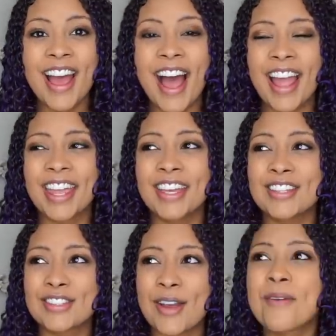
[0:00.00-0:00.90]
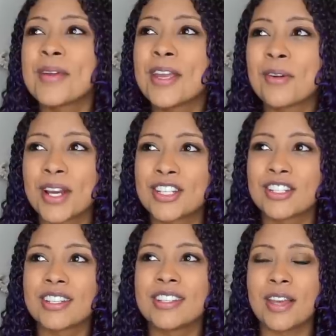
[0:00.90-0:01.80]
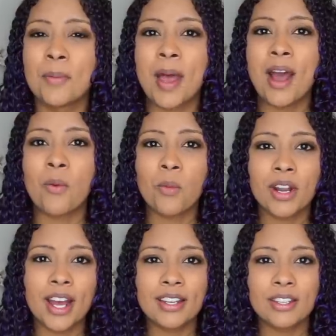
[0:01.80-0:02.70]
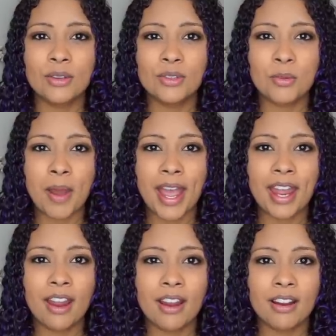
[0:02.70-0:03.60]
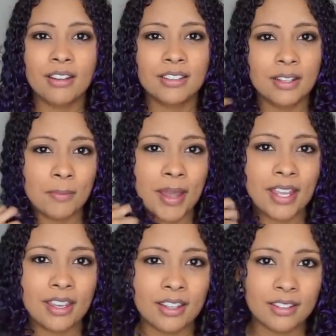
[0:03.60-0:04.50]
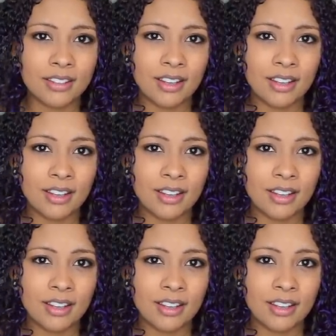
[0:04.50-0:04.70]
I get so many questions about what I do to my hair to make it,